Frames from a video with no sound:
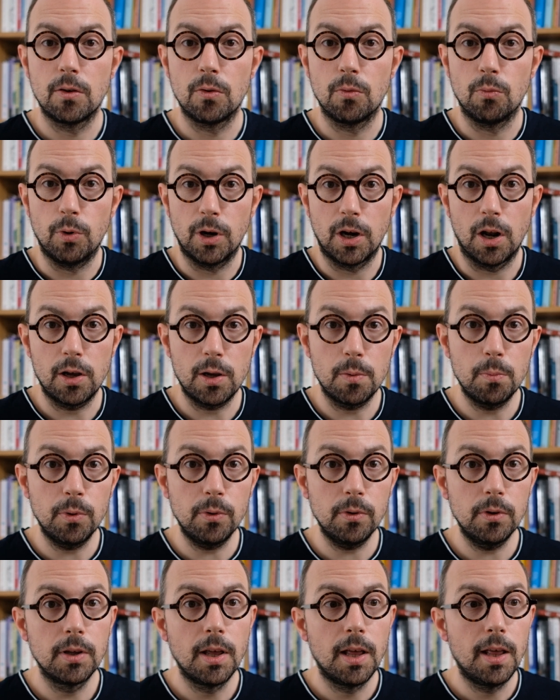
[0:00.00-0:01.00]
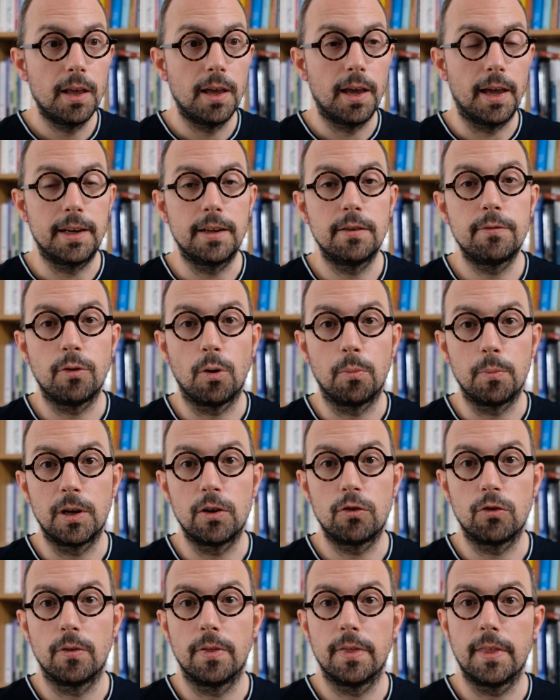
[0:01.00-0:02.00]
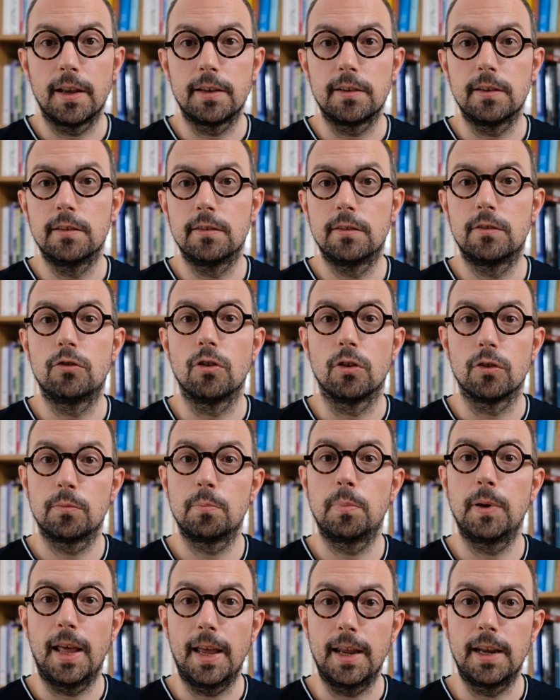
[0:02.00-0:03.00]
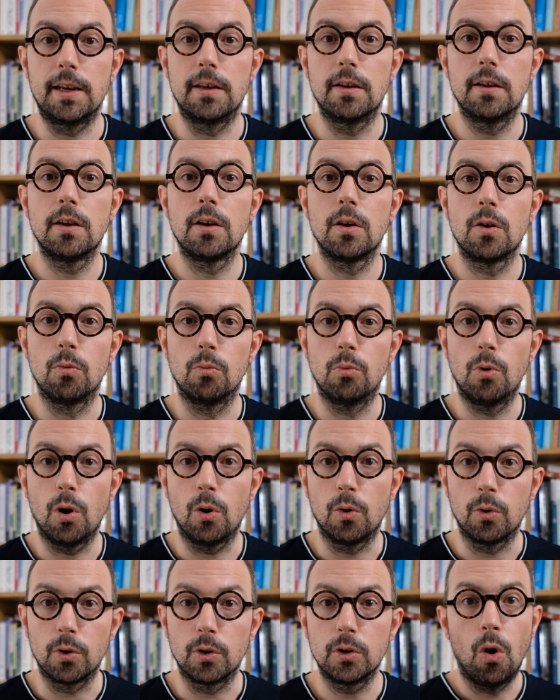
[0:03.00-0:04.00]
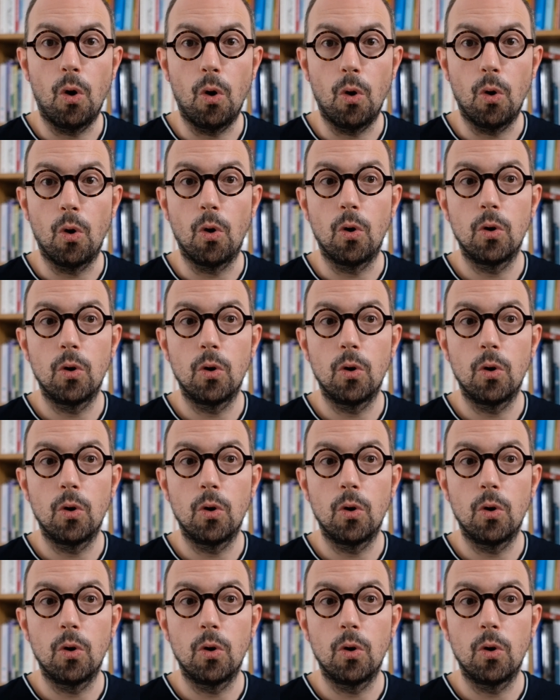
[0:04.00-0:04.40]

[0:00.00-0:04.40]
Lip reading: reliable and information that is just plain wrong or